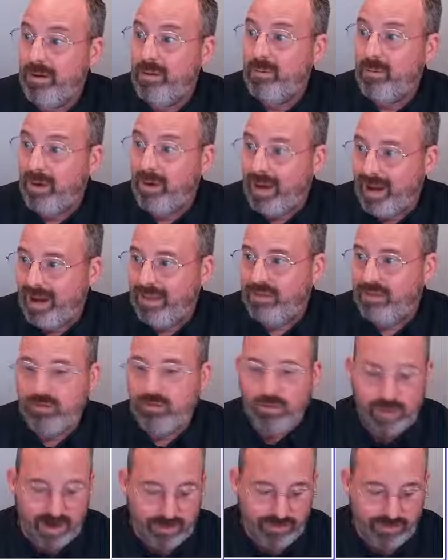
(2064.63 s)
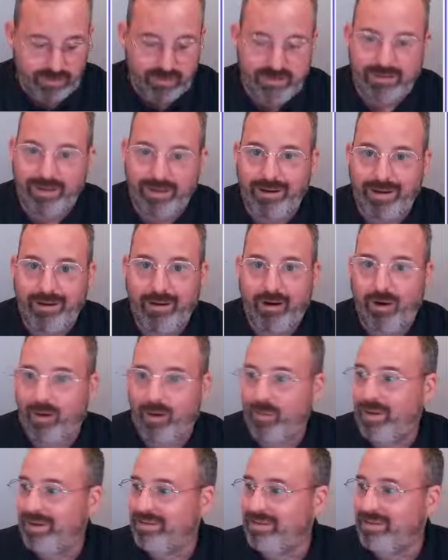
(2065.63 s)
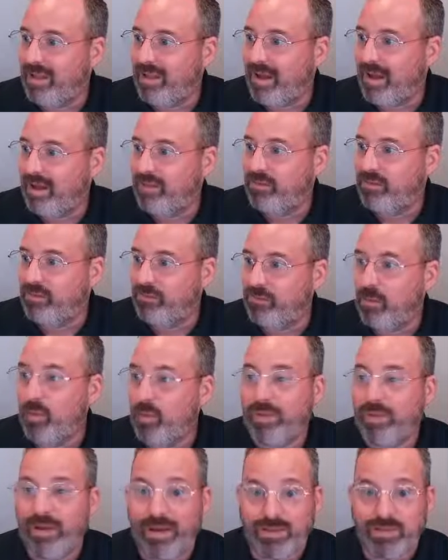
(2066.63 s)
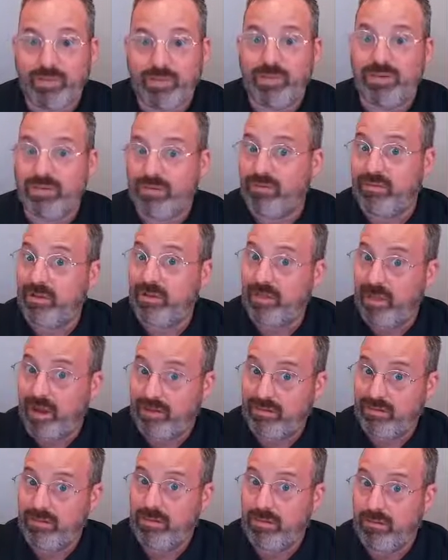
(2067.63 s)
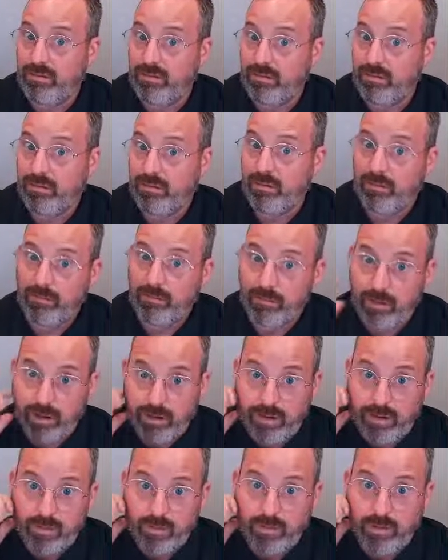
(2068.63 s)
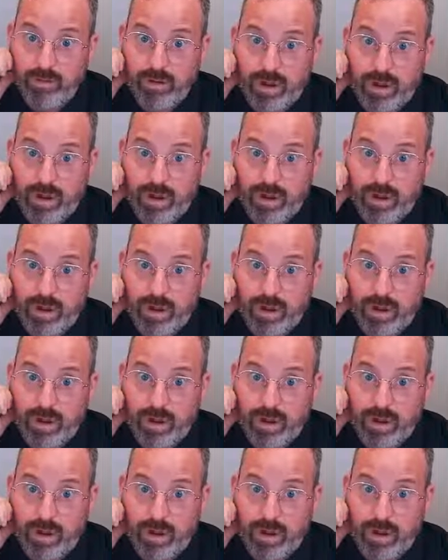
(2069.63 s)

Well, I do have to assign all my slides for that specific lesson, right?